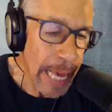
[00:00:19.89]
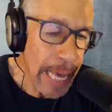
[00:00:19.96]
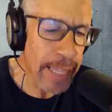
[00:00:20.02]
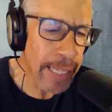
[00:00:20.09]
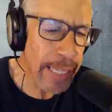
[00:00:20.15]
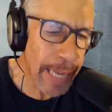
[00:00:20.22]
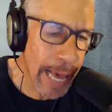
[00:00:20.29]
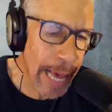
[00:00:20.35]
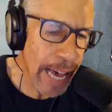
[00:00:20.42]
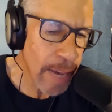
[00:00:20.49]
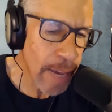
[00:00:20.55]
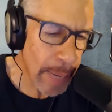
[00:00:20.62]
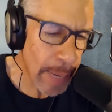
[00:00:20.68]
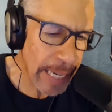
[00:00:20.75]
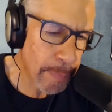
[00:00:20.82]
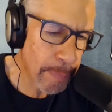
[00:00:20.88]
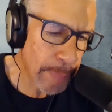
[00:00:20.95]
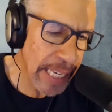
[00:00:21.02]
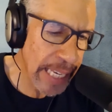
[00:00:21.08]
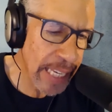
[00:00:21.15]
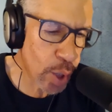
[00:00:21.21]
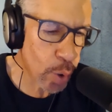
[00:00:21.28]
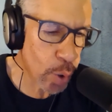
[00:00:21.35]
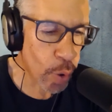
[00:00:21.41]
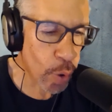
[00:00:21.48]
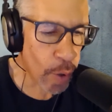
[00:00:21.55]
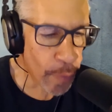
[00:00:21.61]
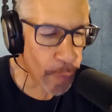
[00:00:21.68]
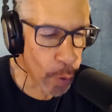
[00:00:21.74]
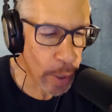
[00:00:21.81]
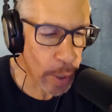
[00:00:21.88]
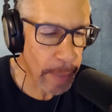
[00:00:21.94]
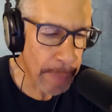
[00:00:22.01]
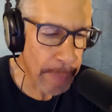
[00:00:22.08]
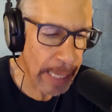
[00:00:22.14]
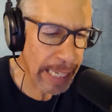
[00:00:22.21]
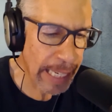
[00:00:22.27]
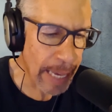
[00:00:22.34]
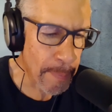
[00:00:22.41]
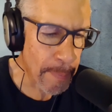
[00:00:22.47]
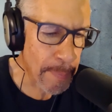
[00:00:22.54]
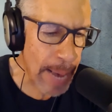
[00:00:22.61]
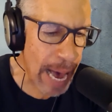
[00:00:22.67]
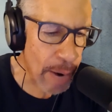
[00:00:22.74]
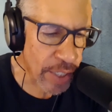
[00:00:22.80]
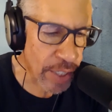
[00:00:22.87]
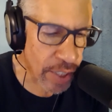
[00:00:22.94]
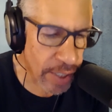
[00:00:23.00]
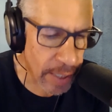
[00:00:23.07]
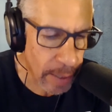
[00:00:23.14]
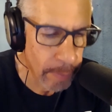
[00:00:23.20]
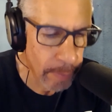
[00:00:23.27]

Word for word: The lie might be to avoid being embarrassed,